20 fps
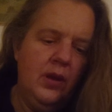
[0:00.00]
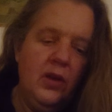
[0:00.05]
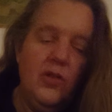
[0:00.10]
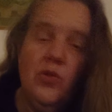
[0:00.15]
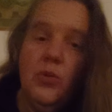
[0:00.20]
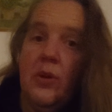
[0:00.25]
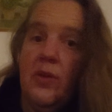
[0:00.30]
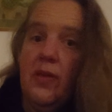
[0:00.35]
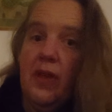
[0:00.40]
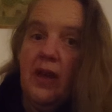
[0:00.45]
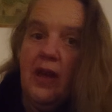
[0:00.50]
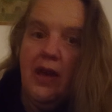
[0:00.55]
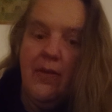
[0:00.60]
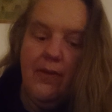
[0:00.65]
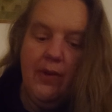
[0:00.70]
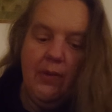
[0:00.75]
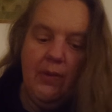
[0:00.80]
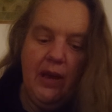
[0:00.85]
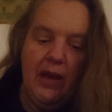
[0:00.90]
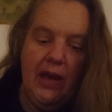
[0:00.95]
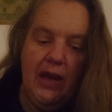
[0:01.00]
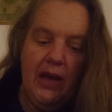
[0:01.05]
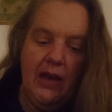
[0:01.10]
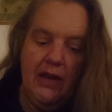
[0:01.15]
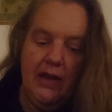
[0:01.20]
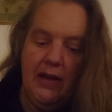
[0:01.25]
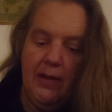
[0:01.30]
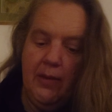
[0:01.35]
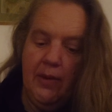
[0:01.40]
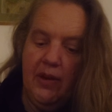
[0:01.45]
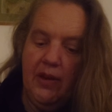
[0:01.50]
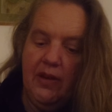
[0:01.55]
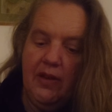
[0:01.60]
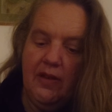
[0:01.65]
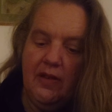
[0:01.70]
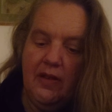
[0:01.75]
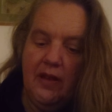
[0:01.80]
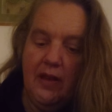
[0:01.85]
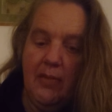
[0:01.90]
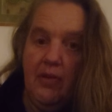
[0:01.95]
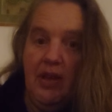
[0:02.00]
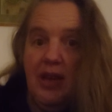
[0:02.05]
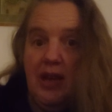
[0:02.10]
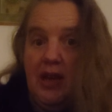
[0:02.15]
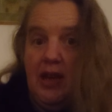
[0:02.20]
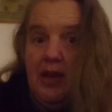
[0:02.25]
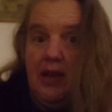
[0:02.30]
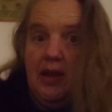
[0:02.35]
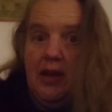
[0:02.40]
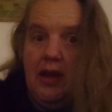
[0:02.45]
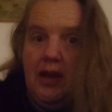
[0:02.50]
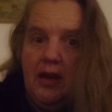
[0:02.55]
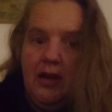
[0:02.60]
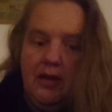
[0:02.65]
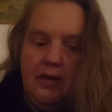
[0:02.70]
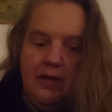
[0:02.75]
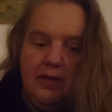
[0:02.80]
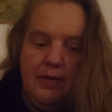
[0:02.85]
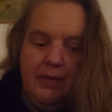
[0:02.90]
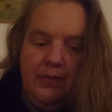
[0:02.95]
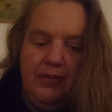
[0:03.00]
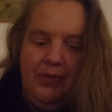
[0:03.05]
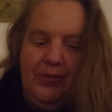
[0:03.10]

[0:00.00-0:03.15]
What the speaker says: It's one thing having my hair down, but it does keep getting in the cards.